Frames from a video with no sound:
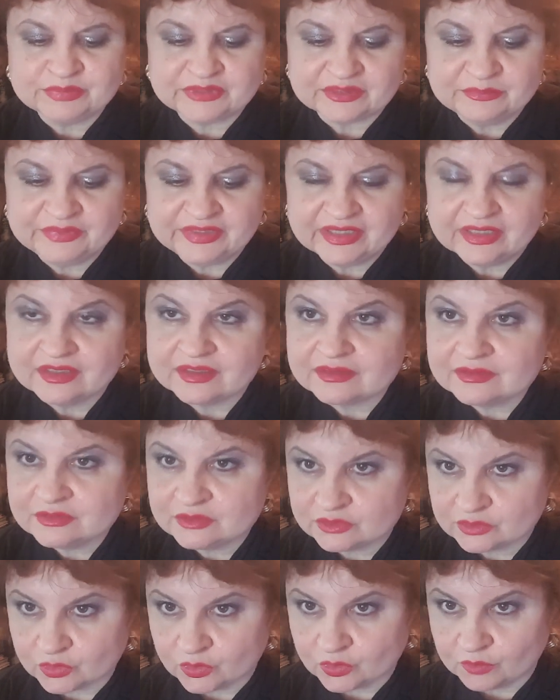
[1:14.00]
Première
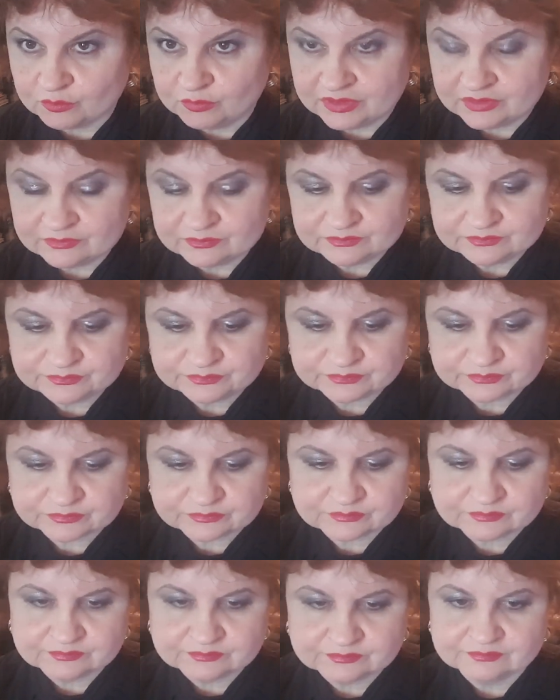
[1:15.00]
Robe.
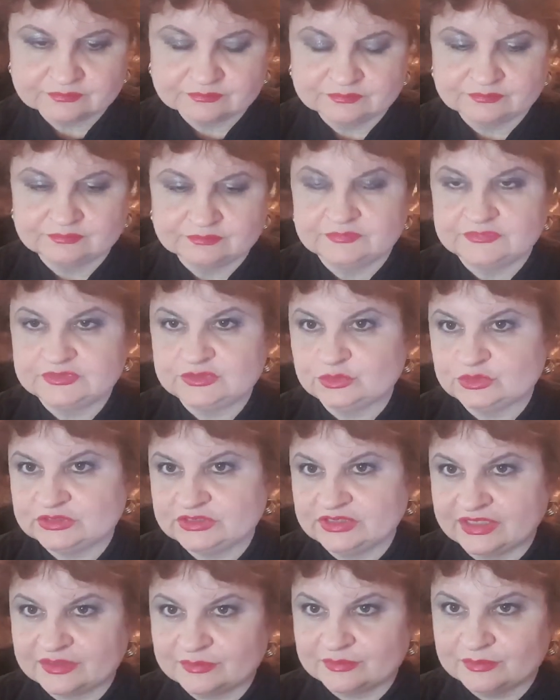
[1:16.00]
So
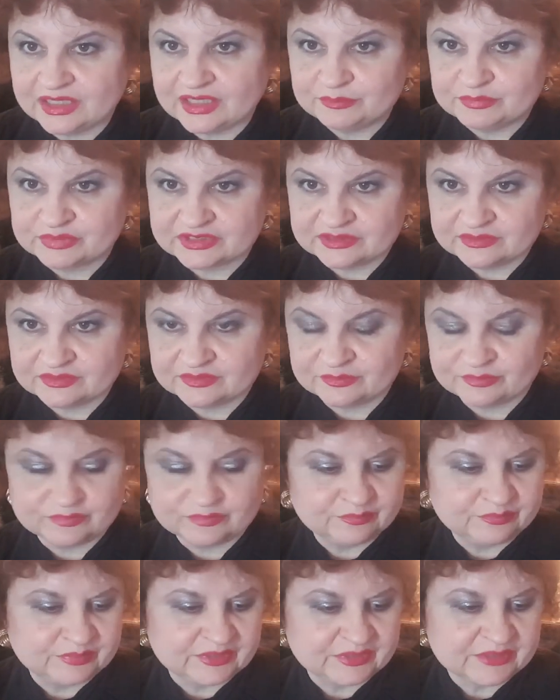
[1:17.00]
it's like my
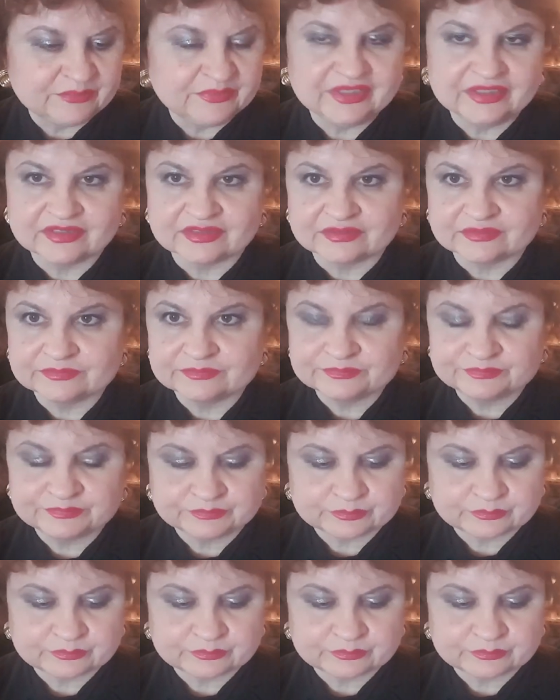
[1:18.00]
premiere.